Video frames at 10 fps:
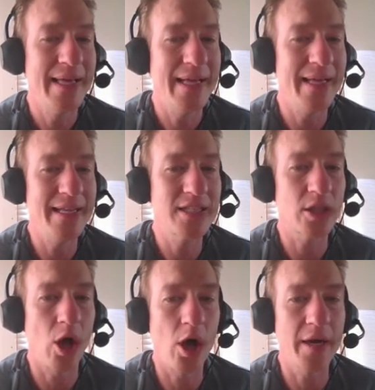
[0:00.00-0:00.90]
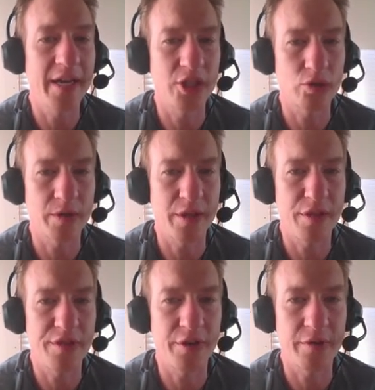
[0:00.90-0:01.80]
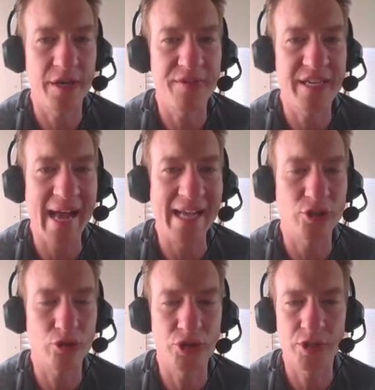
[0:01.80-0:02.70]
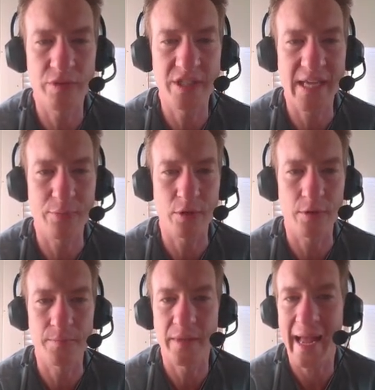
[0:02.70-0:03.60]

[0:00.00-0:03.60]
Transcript: In its long history, the theory of the estrogen receptor